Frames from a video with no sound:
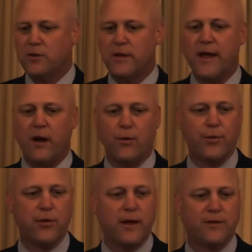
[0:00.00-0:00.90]
to the
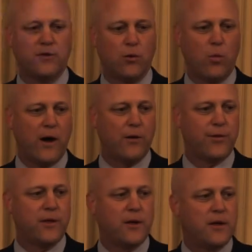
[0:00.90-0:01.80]
health and to the
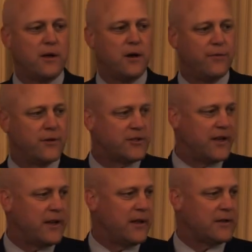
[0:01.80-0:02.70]
wealth of the city.